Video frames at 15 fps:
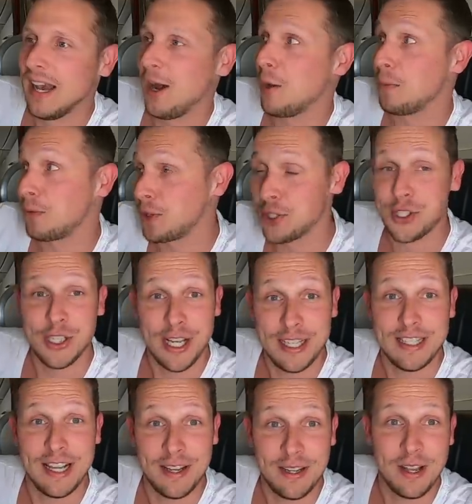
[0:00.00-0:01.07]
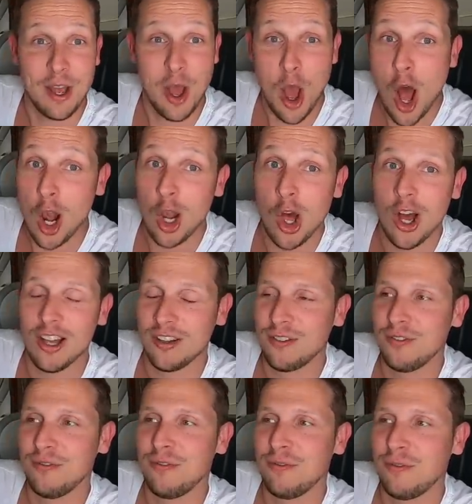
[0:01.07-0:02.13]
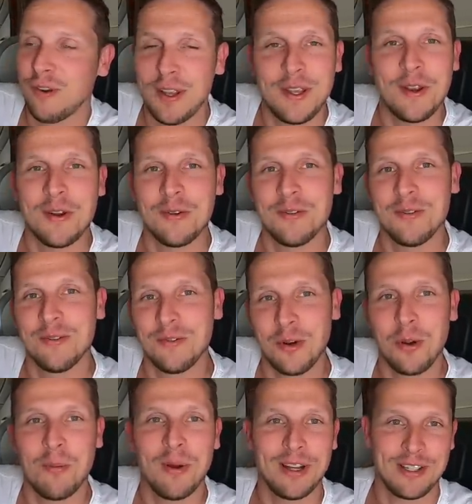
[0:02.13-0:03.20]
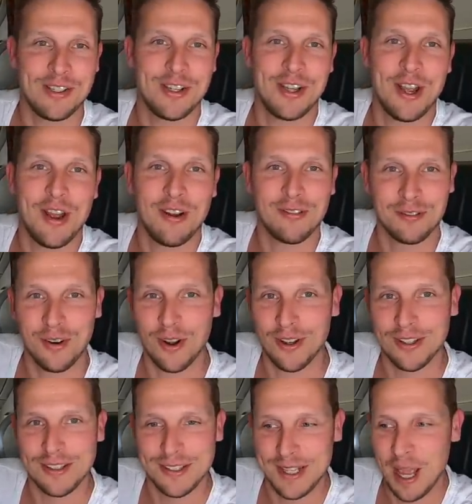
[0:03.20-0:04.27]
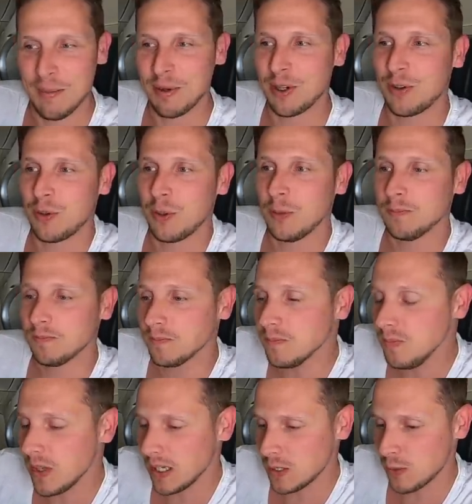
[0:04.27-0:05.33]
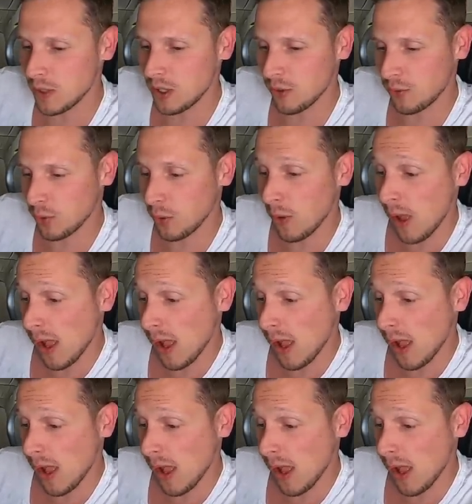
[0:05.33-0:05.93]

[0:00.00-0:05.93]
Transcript: I appreciate that a lot. Thank you very much, Air France cabin crew, that's wonderful.